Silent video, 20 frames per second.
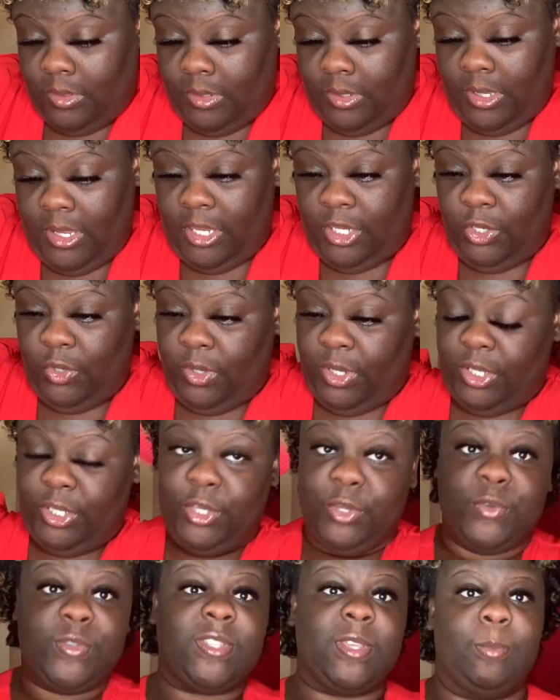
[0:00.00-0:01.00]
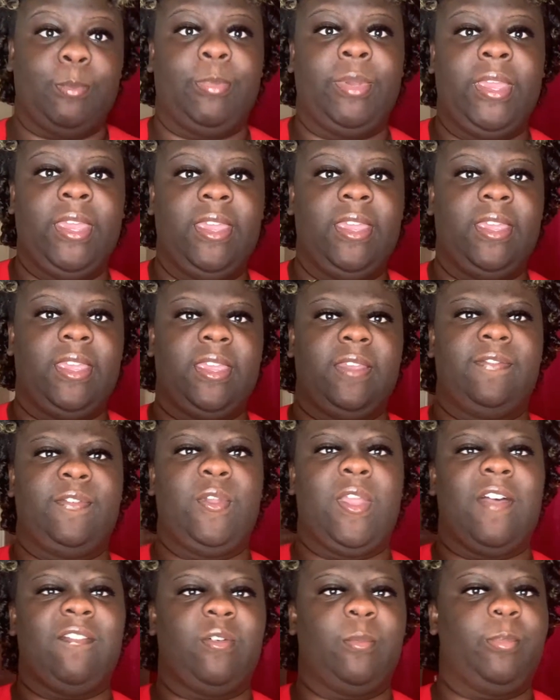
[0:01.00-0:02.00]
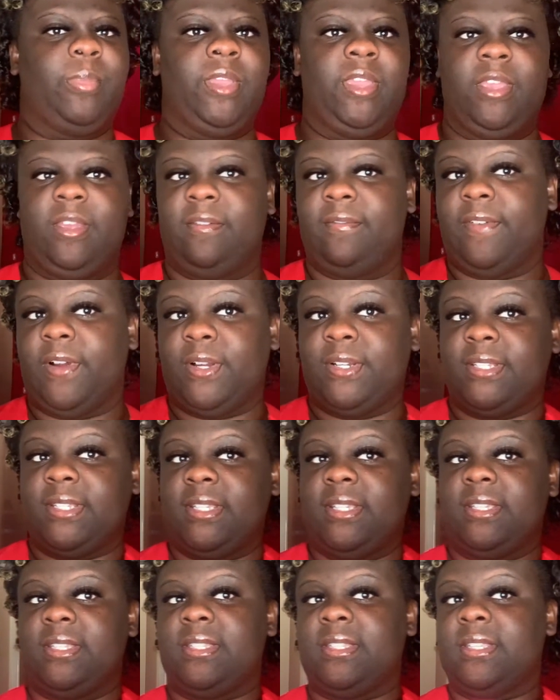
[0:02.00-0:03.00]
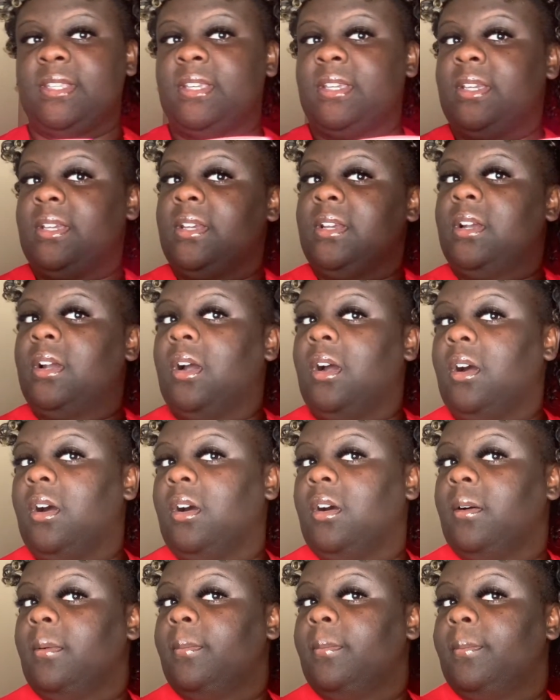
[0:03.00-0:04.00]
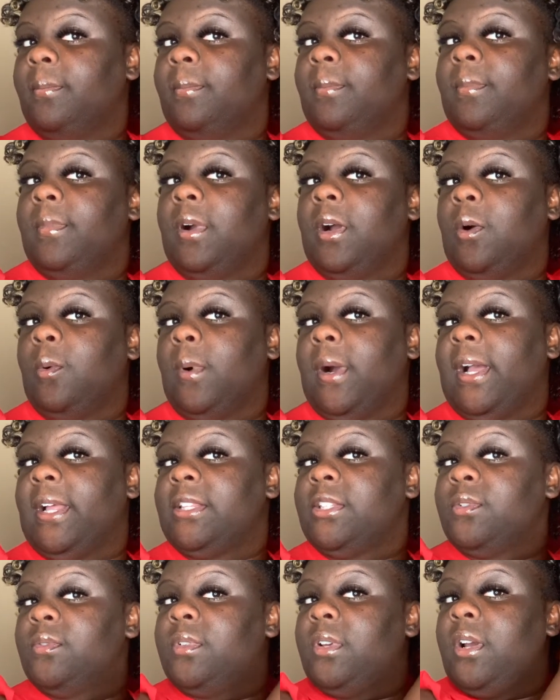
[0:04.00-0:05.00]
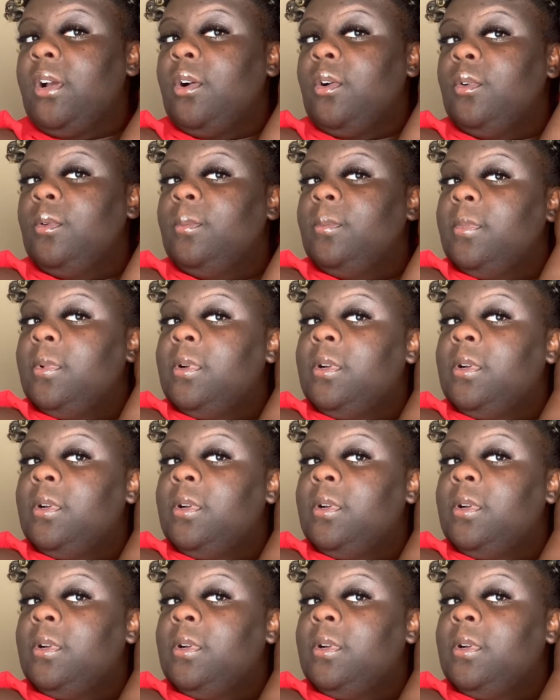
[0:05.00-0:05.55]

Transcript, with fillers: And you can use a pick if you have a pick versus um, a wide tooth comb.